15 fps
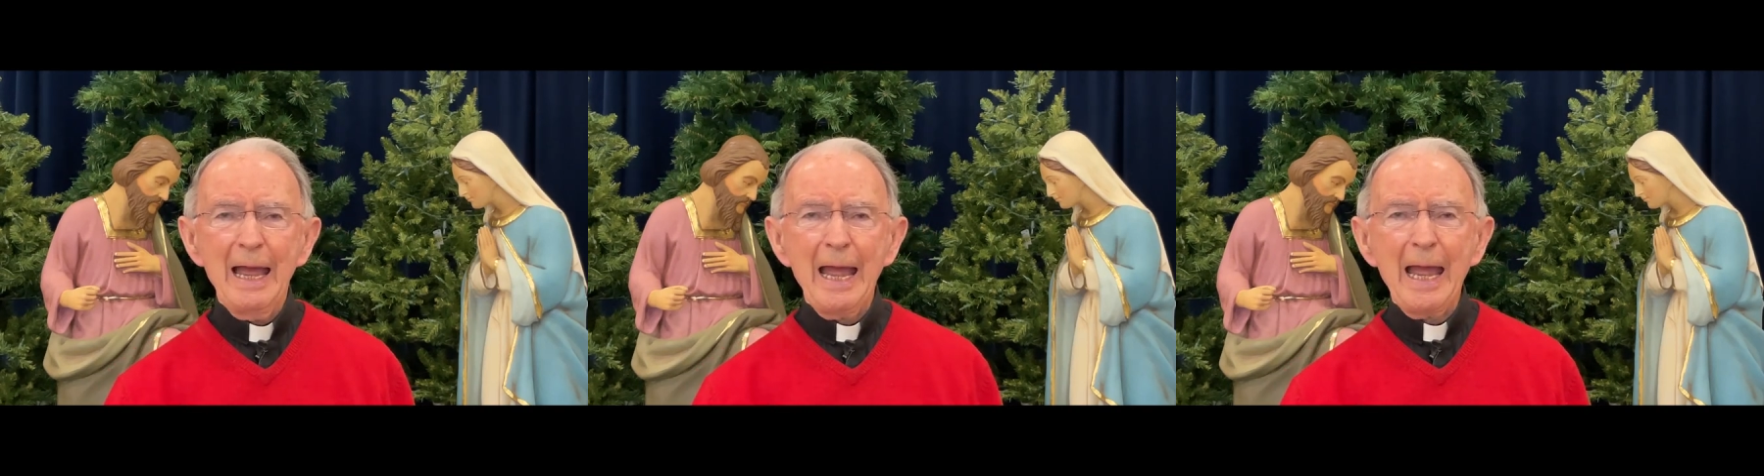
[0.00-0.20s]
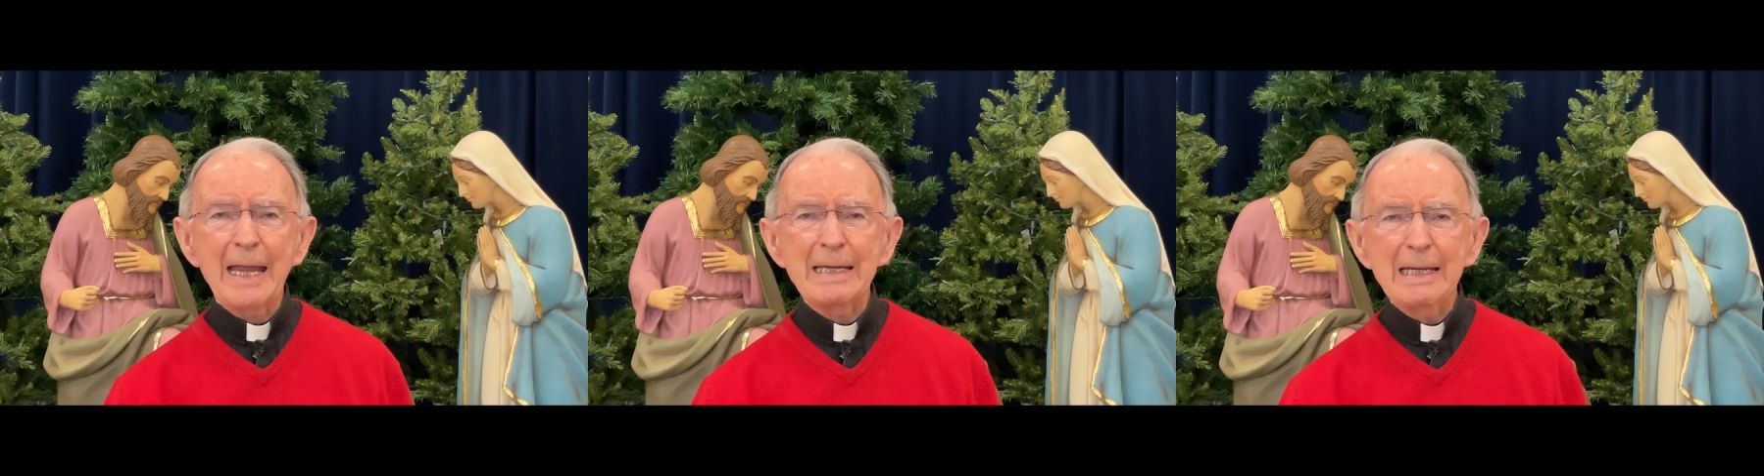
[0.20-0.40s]

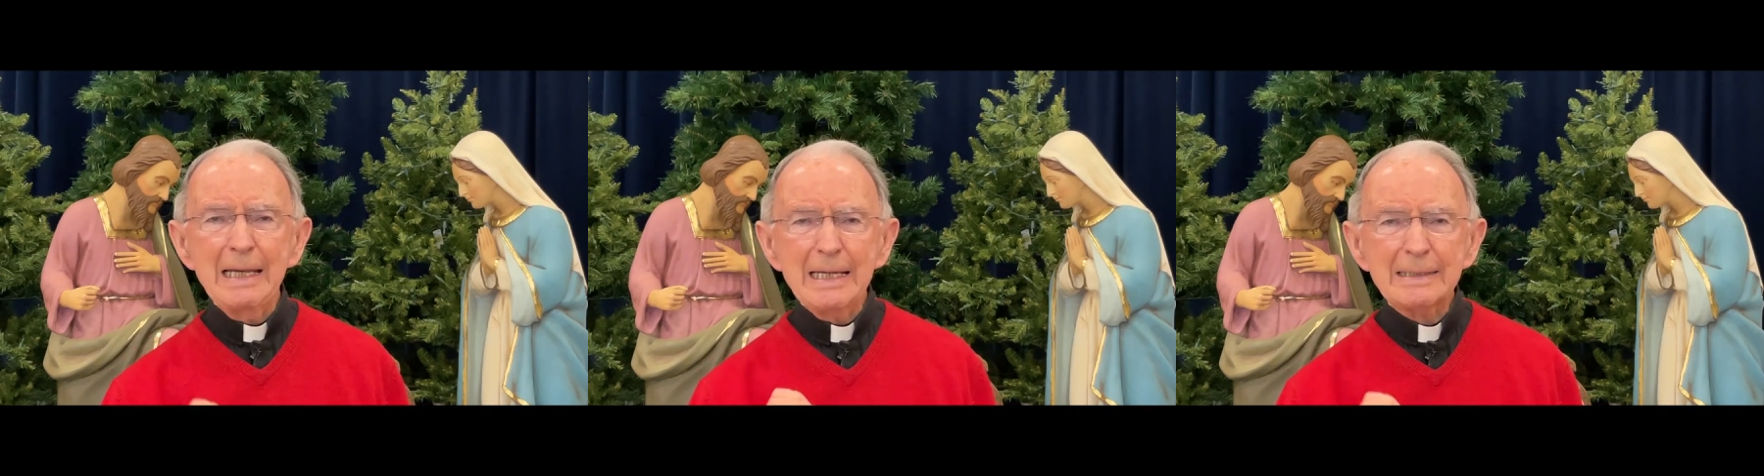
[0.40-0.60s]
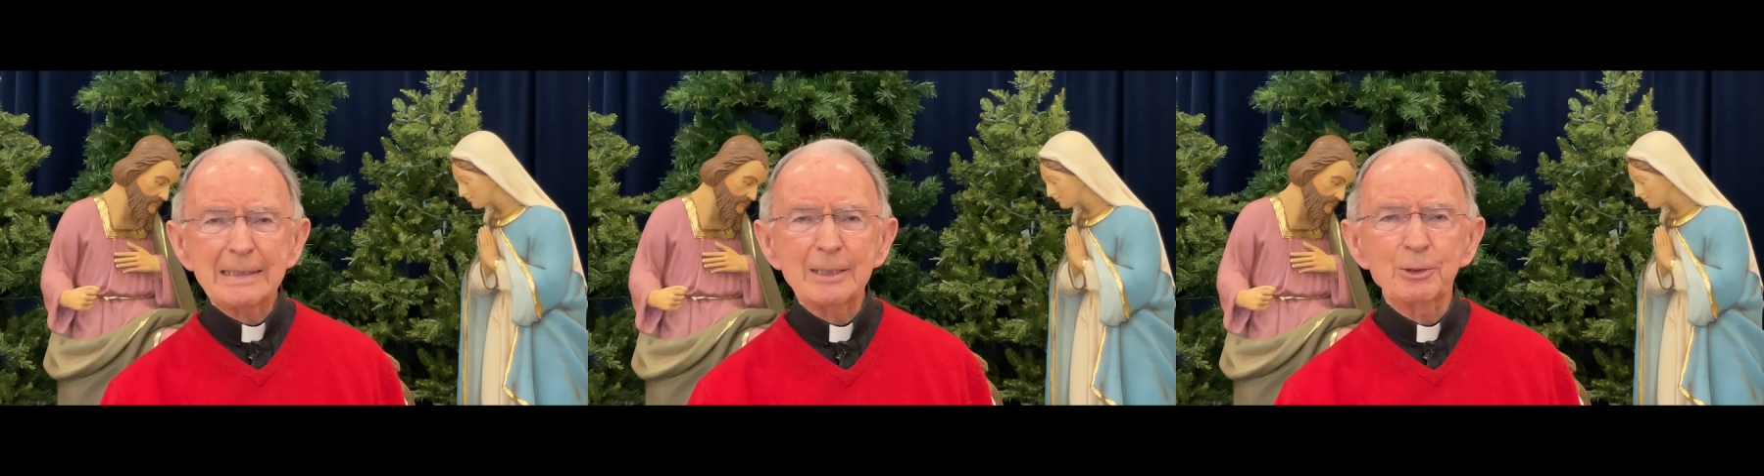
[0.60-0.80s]
and
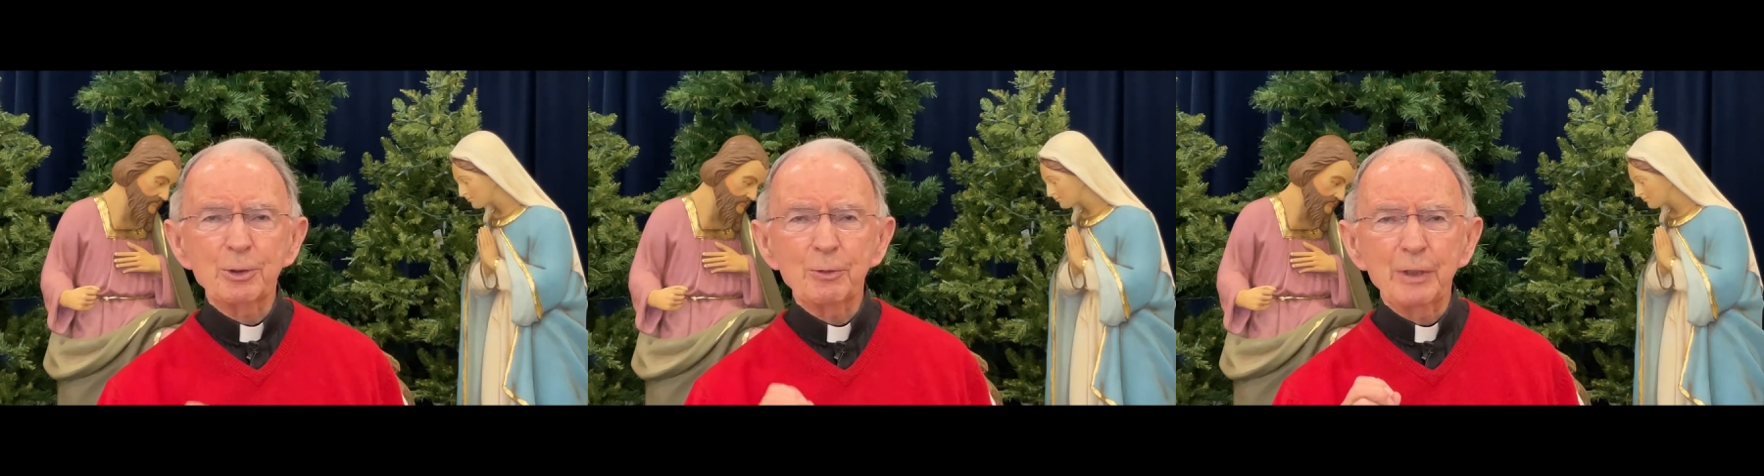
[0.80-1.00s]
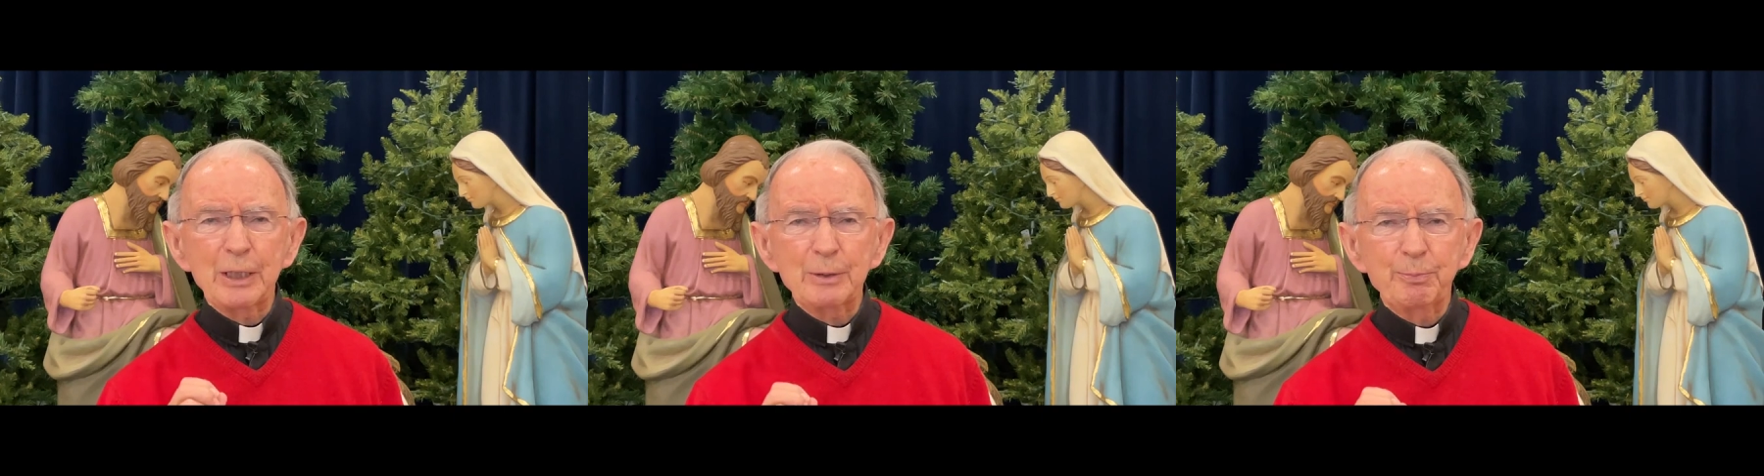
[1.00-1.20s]
listen to
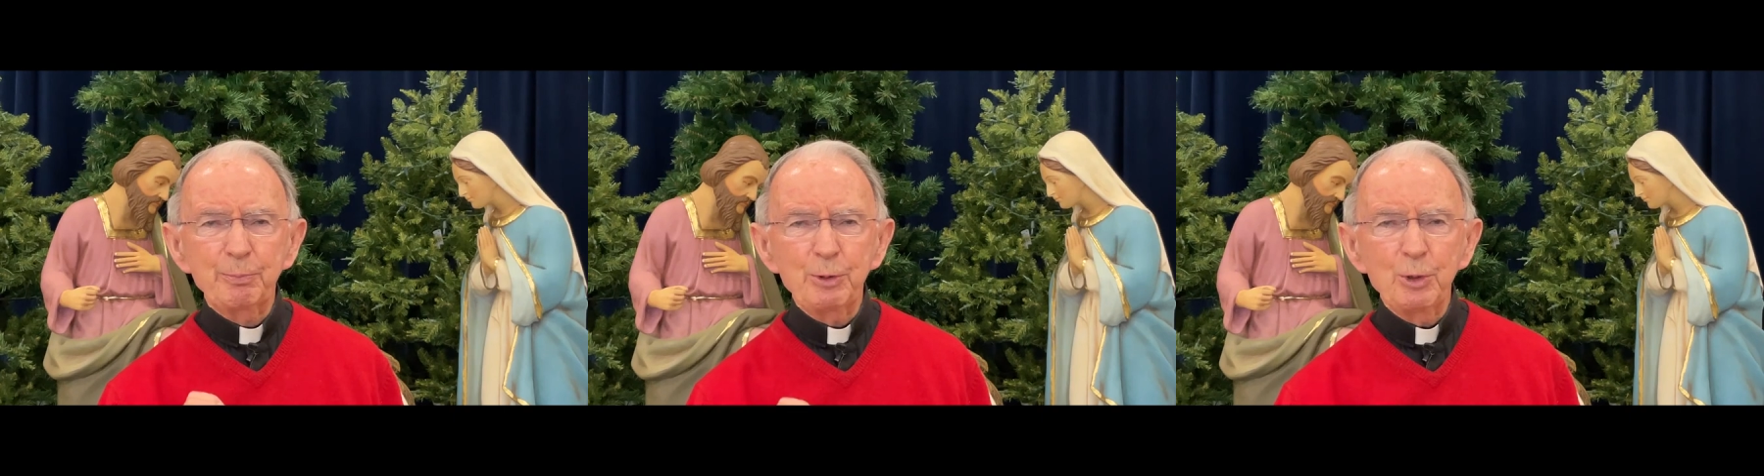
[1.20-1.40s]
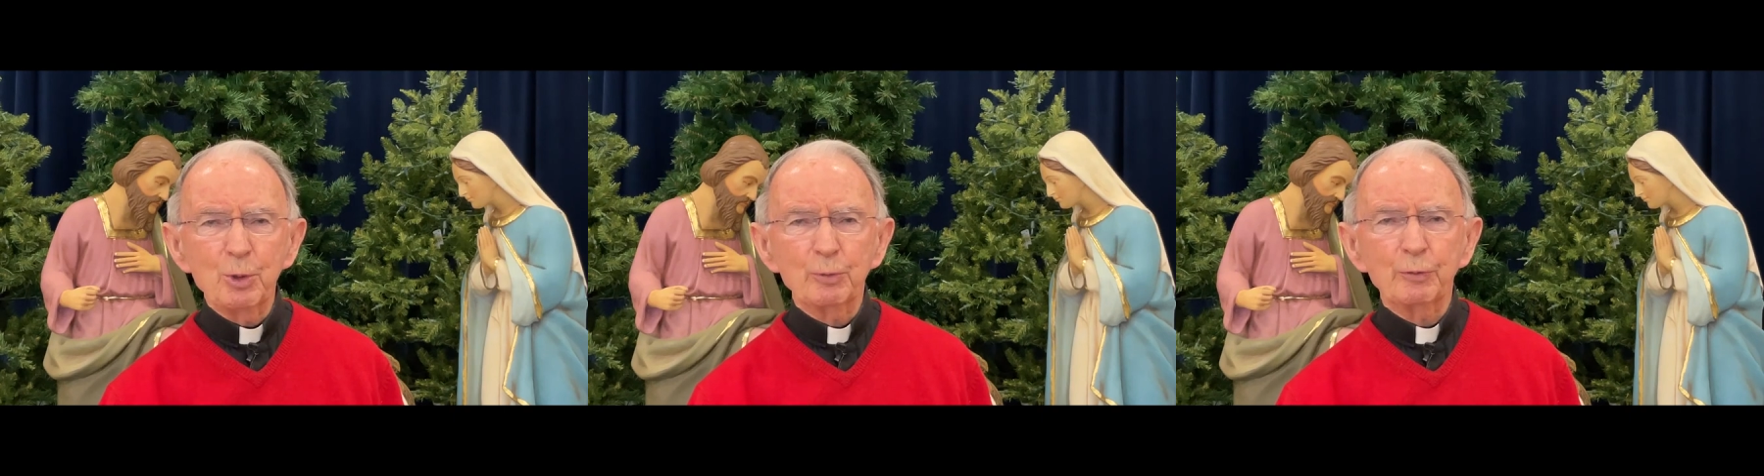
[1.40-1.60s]
these
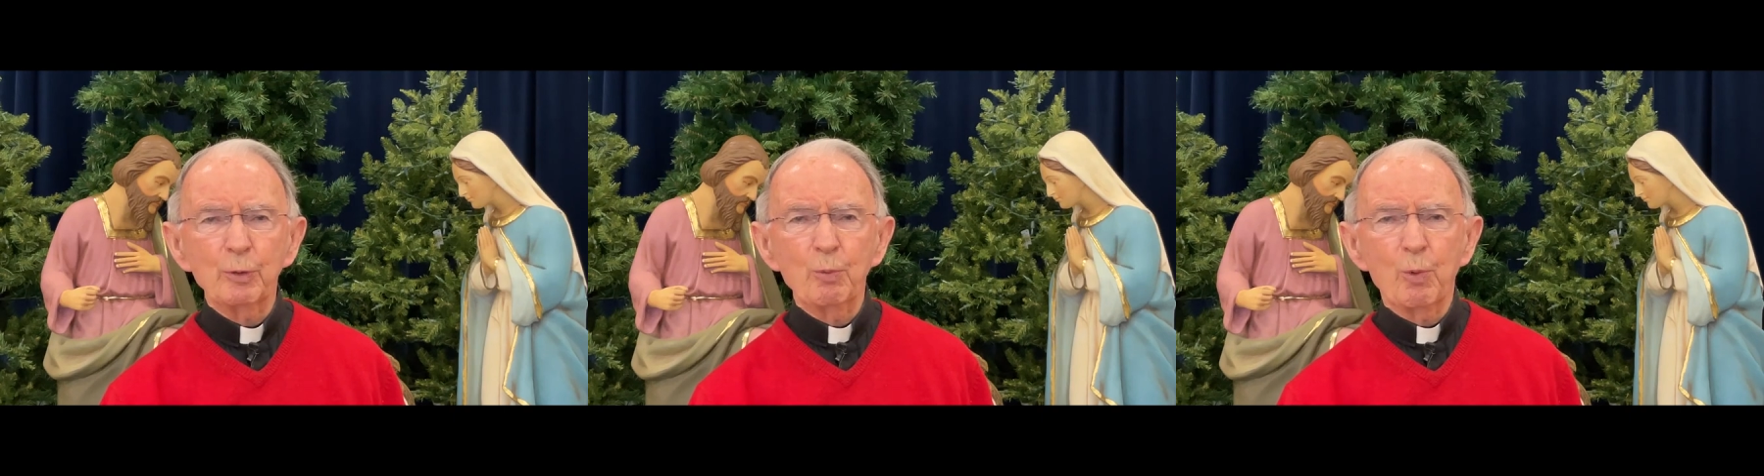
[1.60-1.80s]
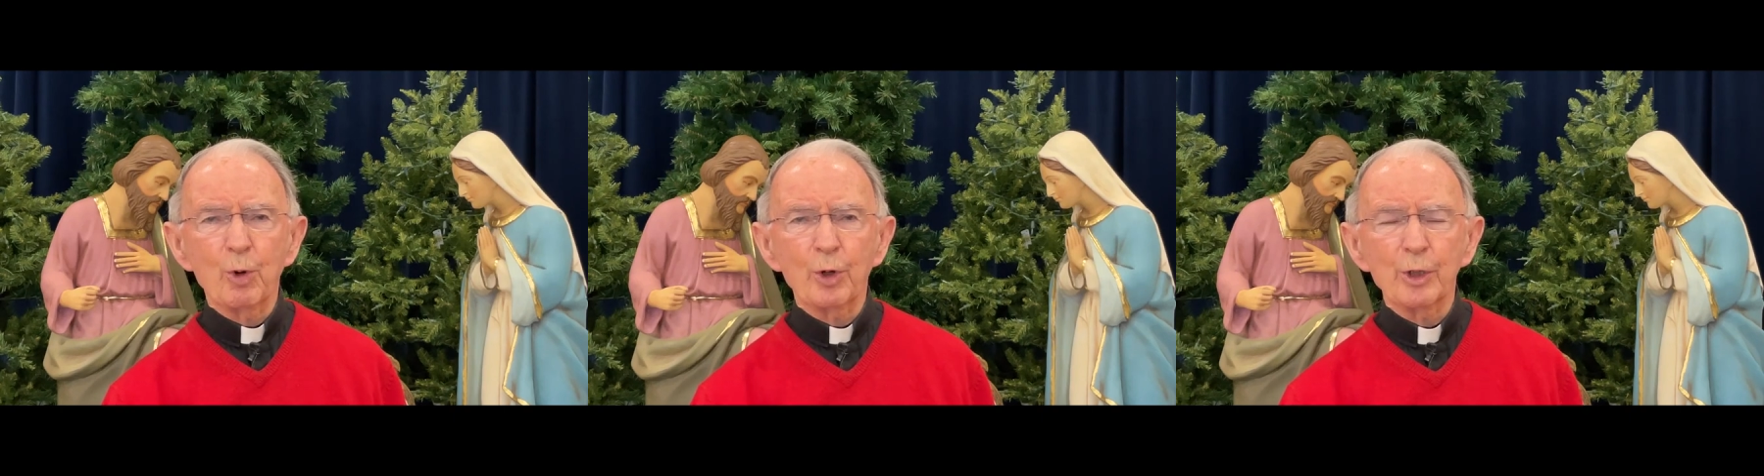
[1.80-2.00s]
beautiful
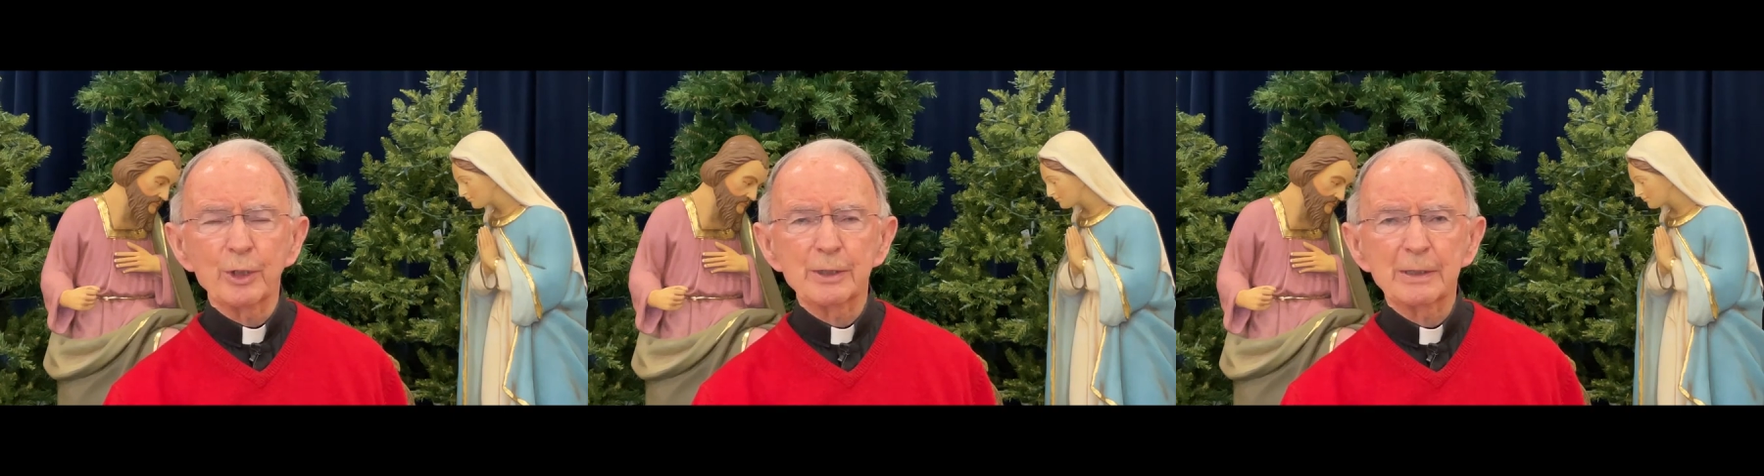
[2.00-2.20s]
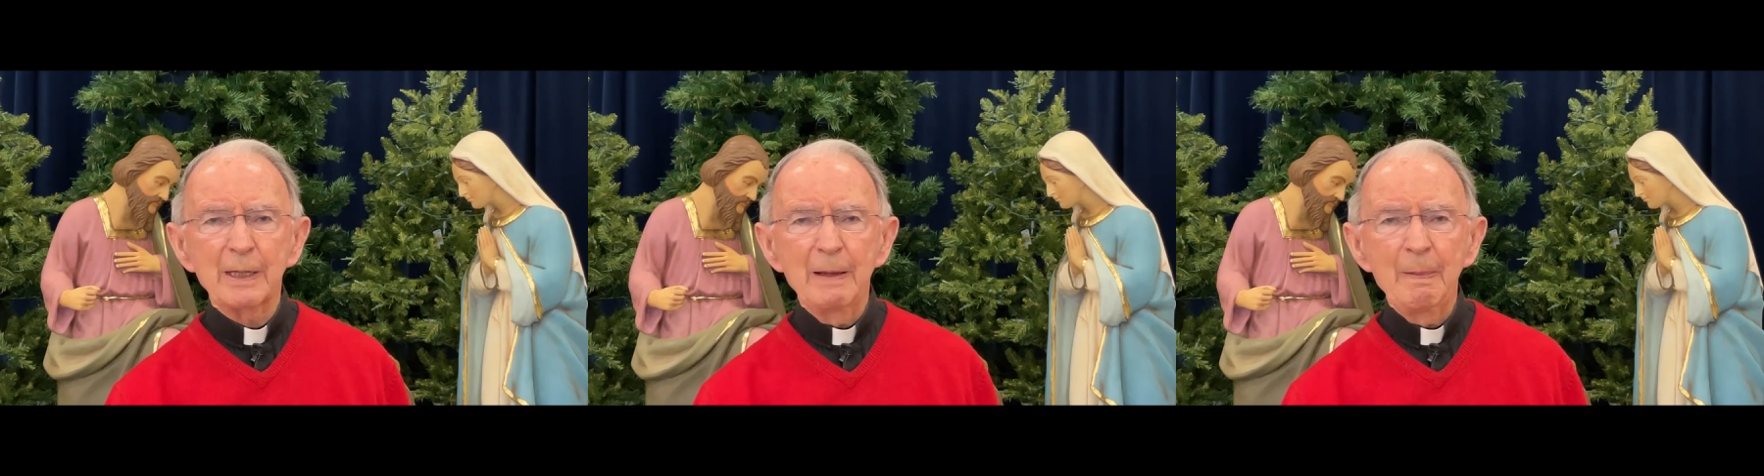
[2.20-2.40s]
words.